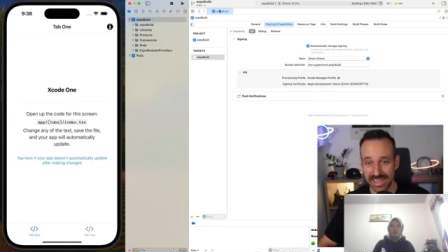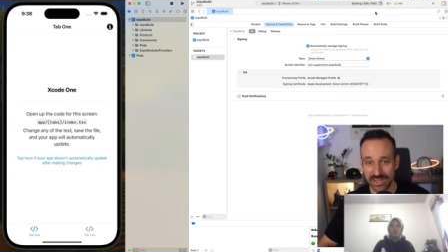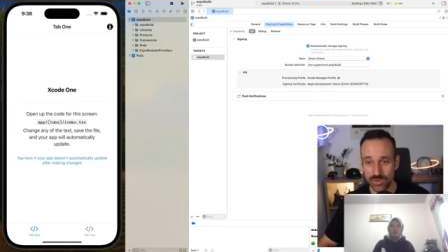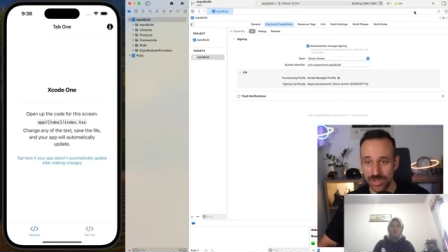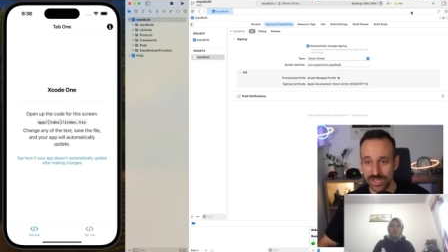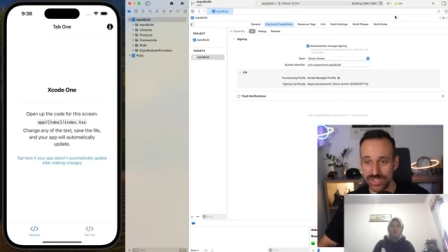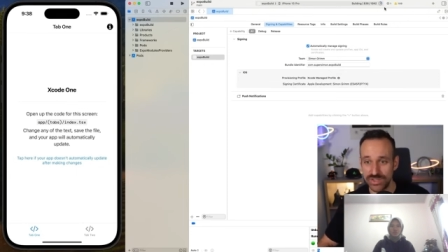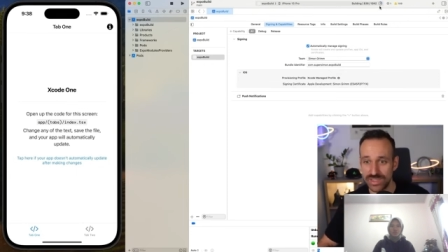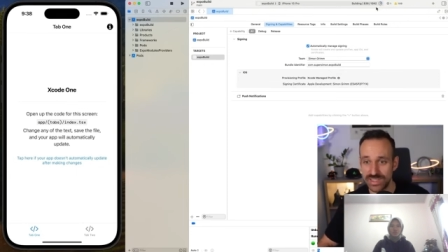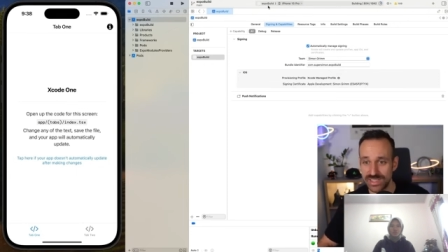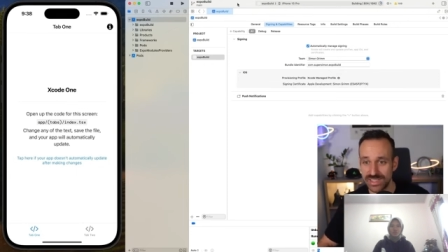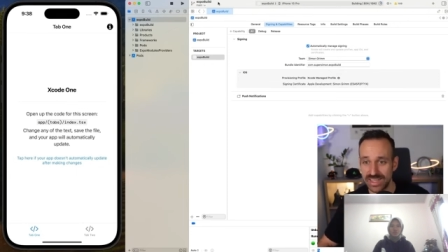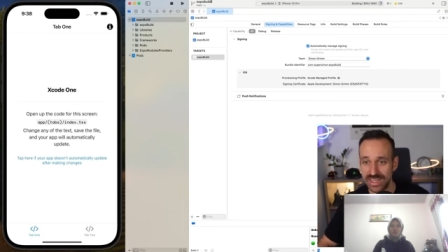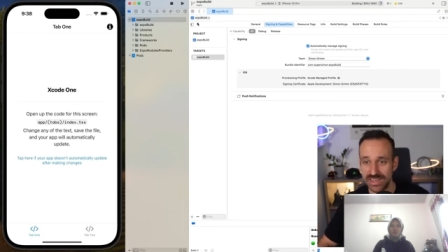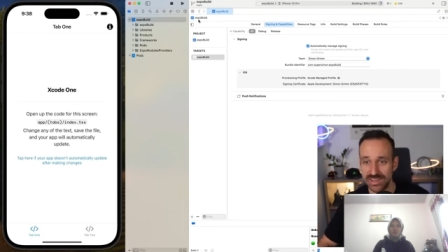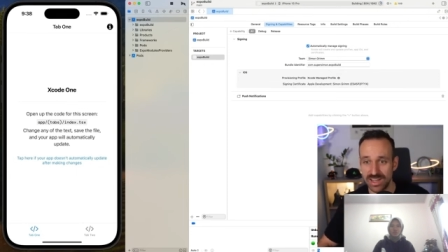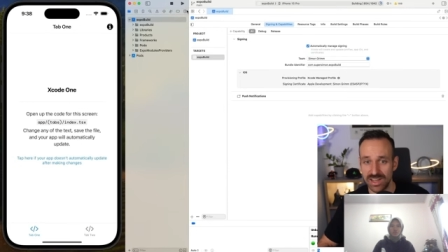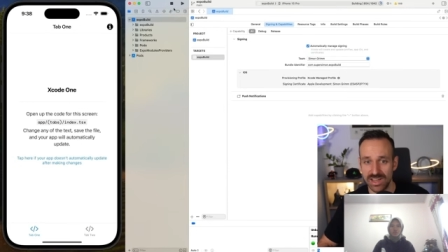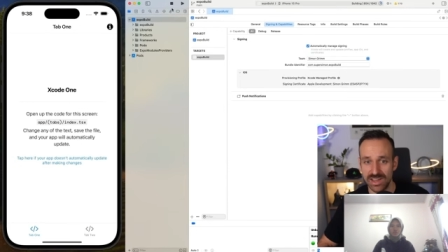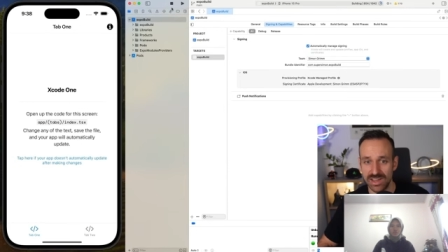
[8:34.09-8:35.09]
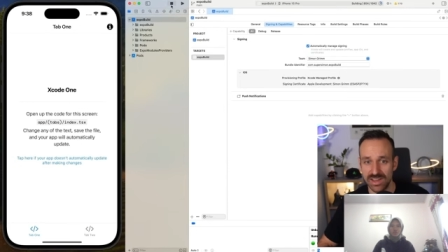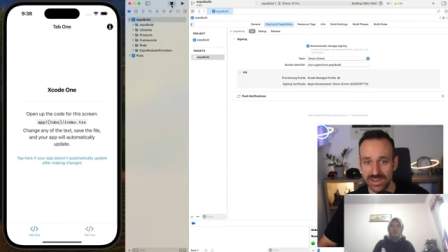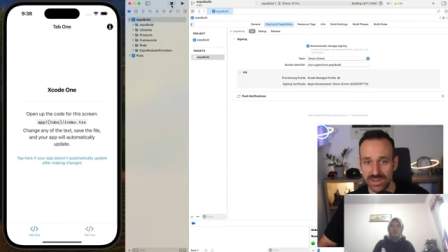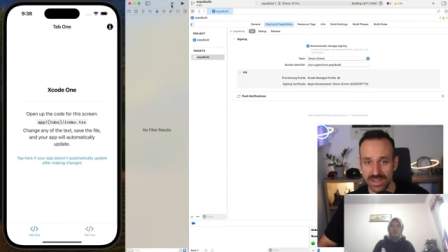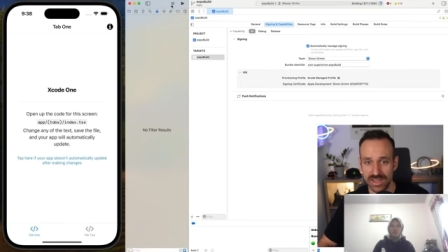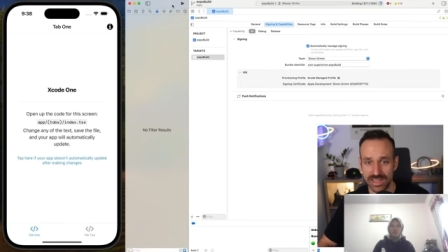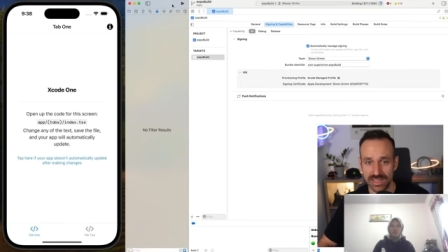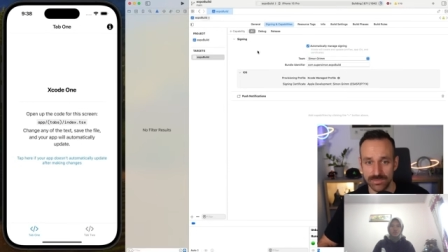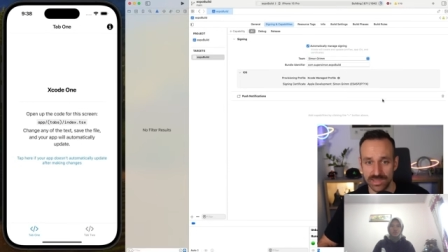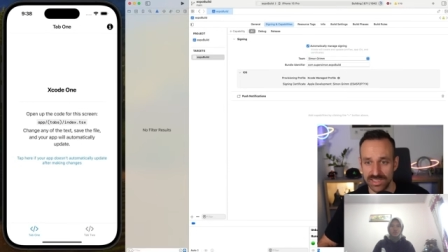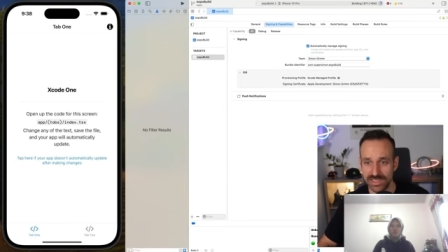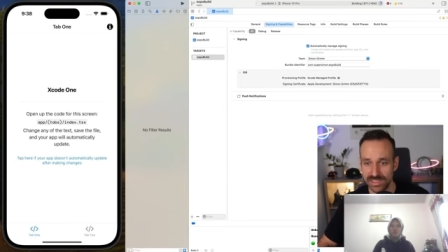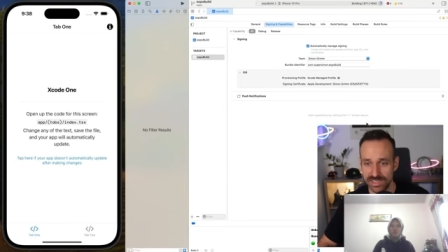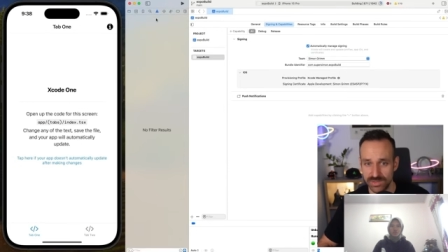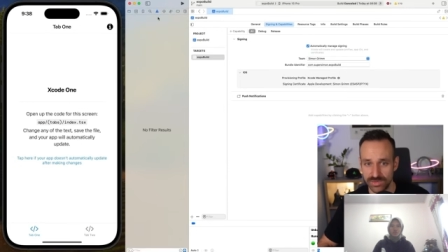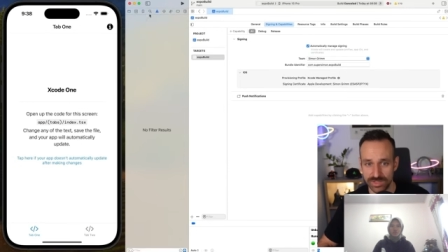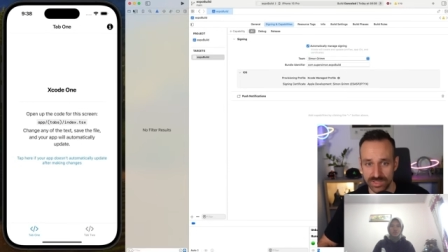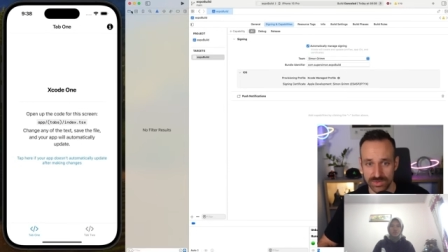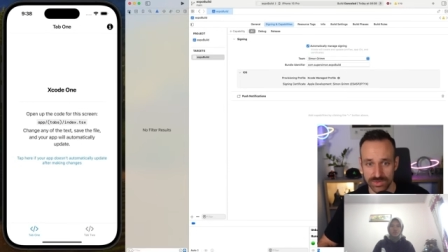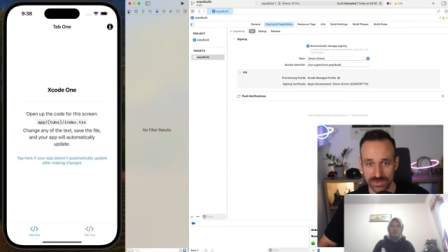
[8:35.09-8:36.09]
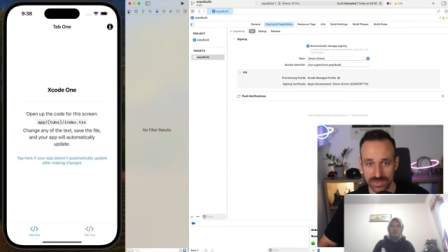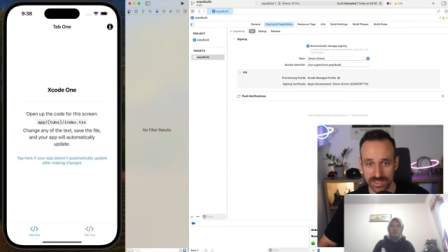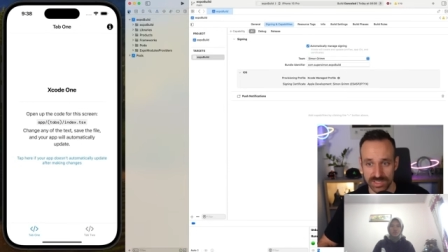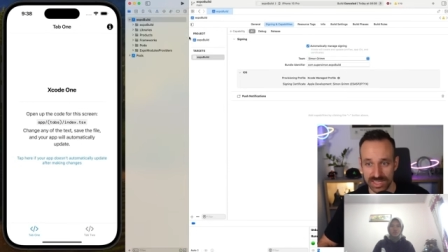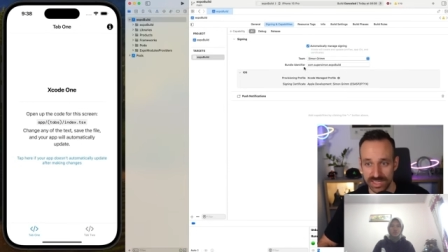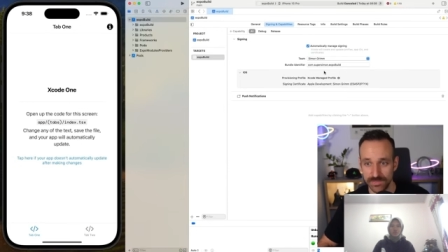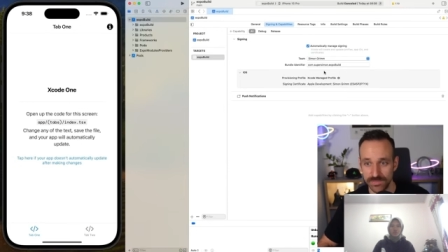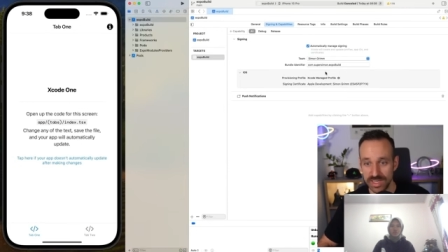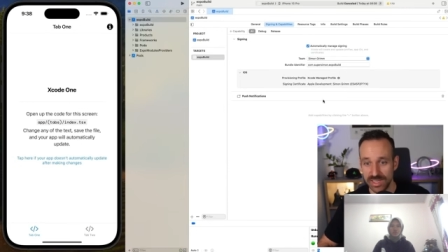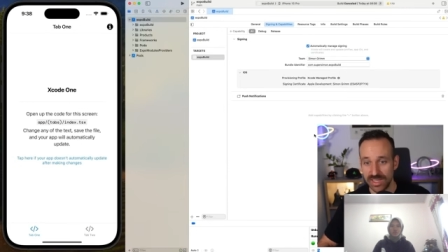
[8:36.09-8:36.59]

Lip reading: I don't want to do this again. Not again, please don't do this again.